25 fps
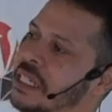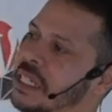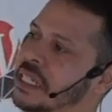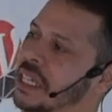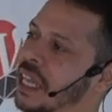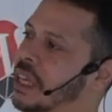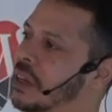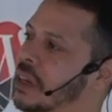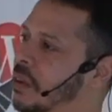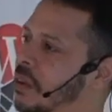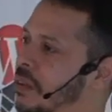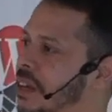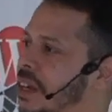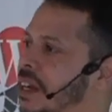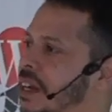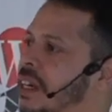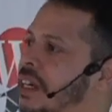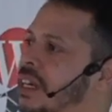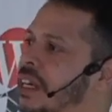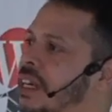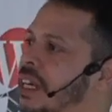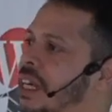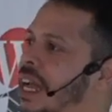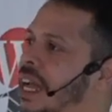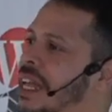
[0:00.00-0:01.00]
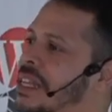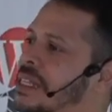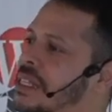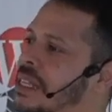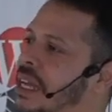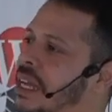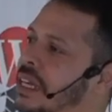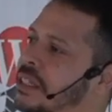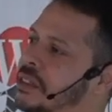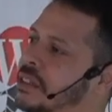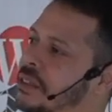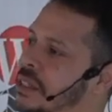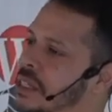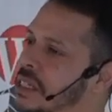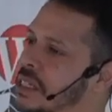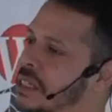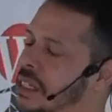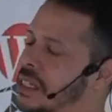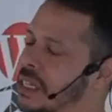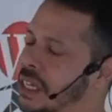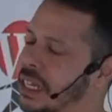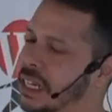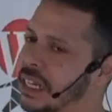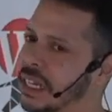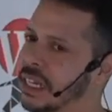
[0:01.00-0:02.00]
like go there and start to
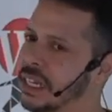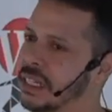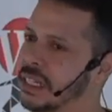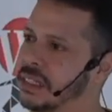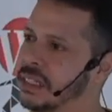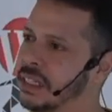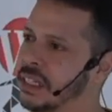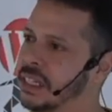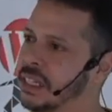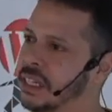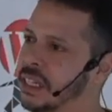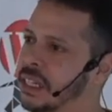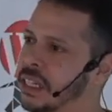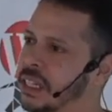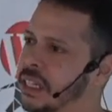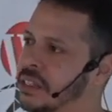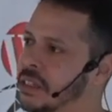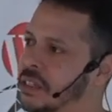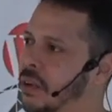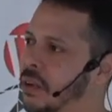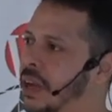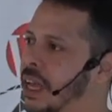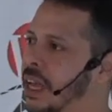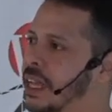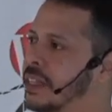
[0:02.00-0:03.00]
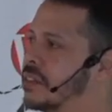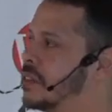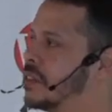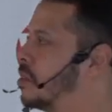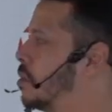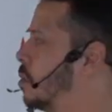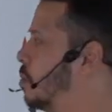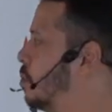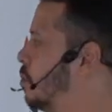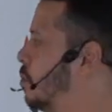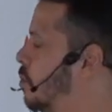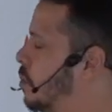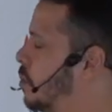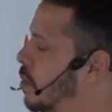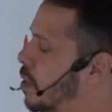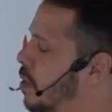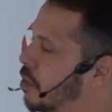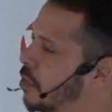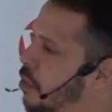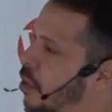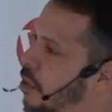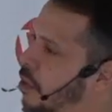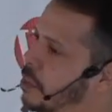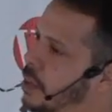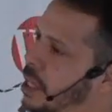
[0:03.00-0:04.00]
understand that. So it's,
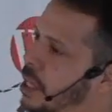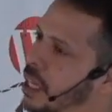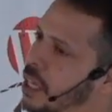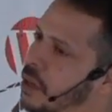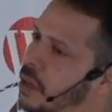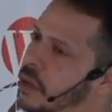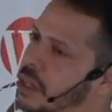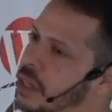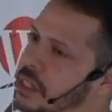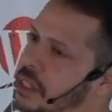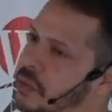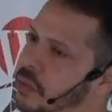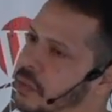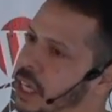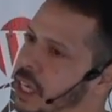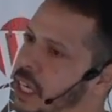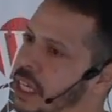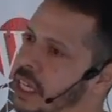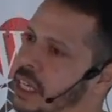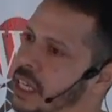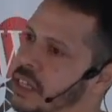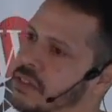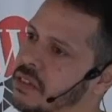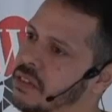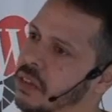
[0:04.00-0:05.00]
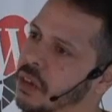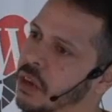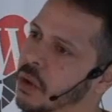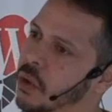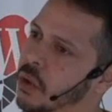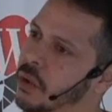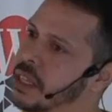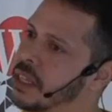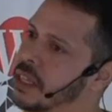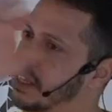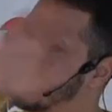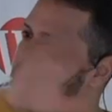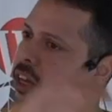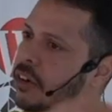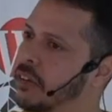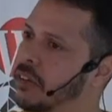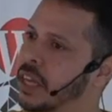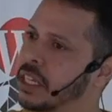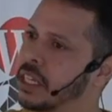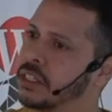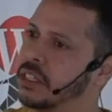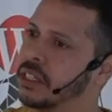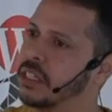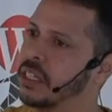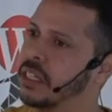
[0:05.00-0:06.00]
for me, it was really easy to go in that
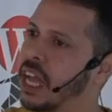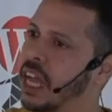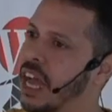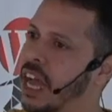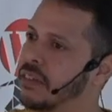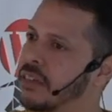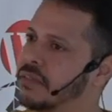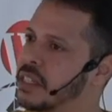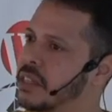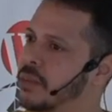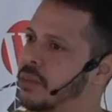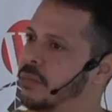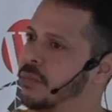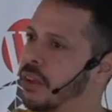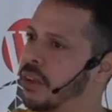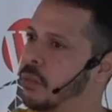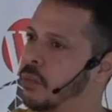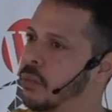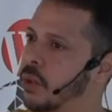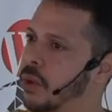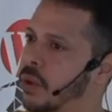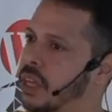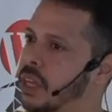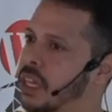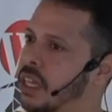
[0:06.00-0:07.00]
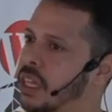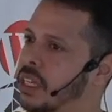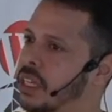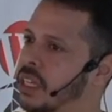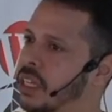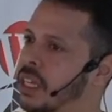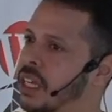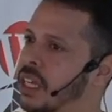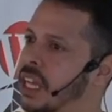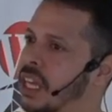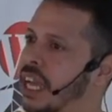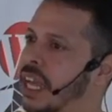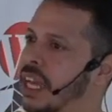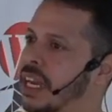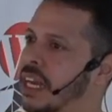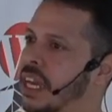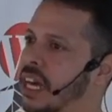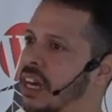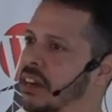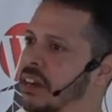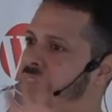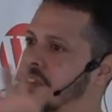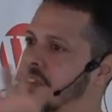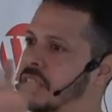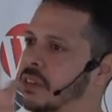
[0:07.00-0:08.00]
direction, have something working, and
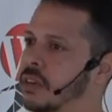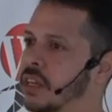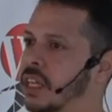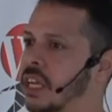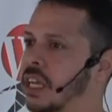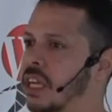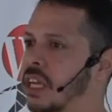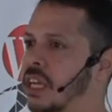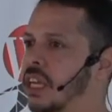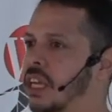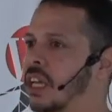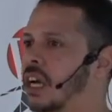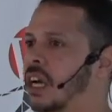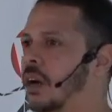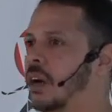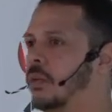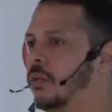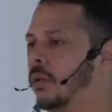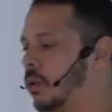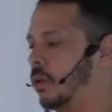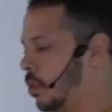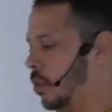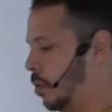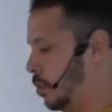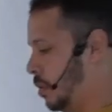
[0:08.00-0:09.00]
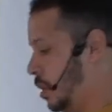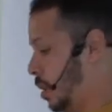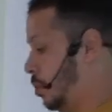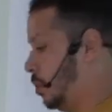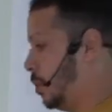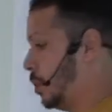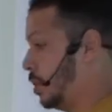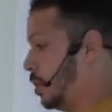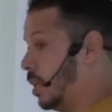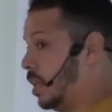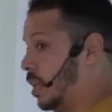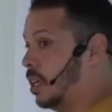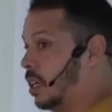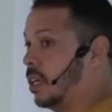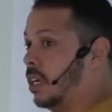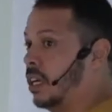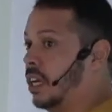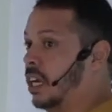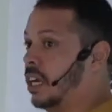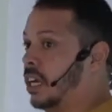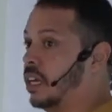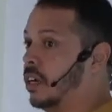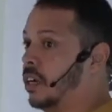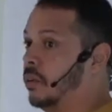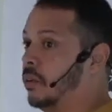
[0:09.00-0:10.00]
after, okay, I will go deeper there,
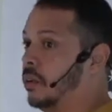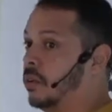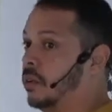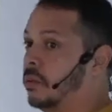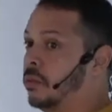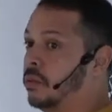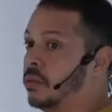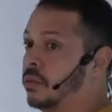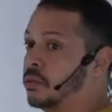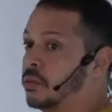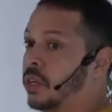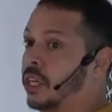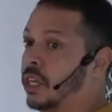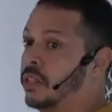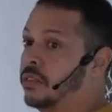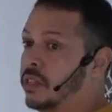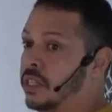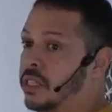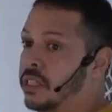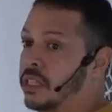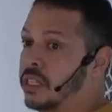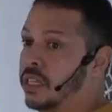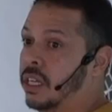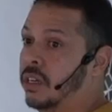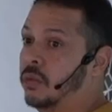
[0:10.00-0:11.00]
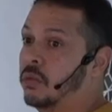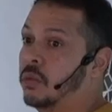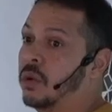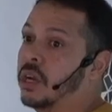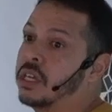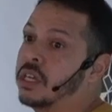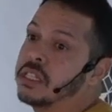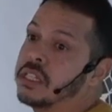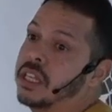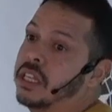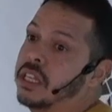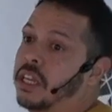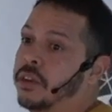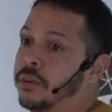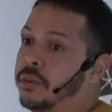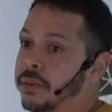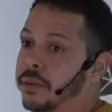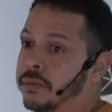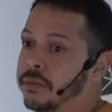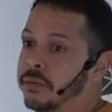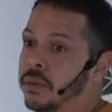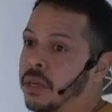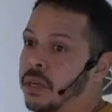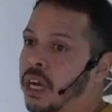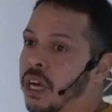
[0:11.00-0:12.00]
and I will try to understand what is a neuron,
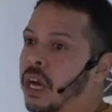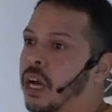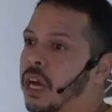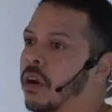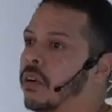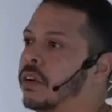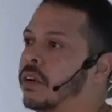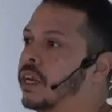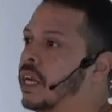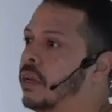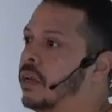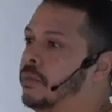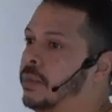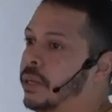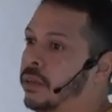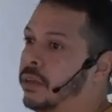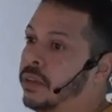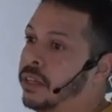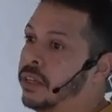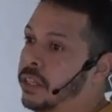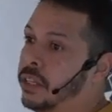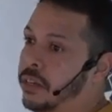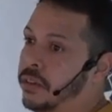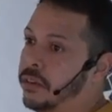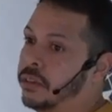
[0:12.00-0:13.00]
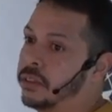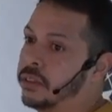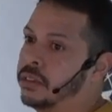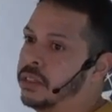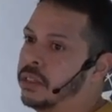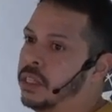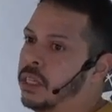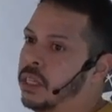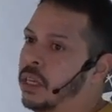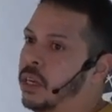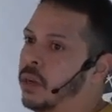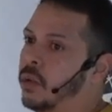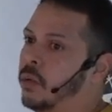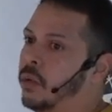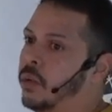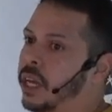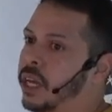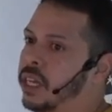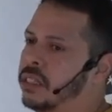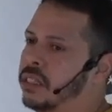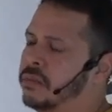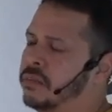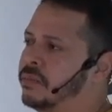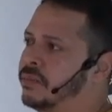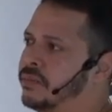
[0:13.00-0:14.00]
how can I build a neuron,
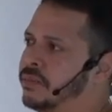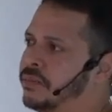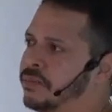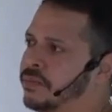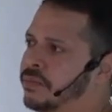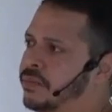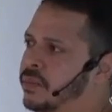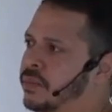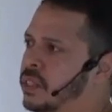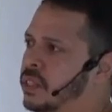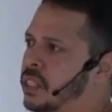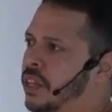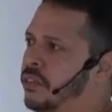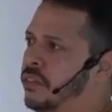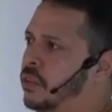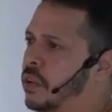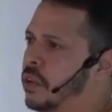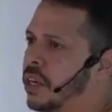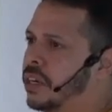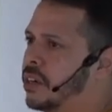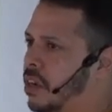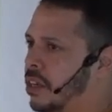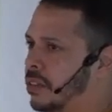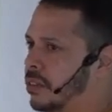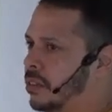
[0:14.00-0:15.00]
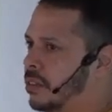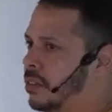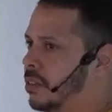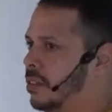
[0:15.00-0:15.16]
when if you are not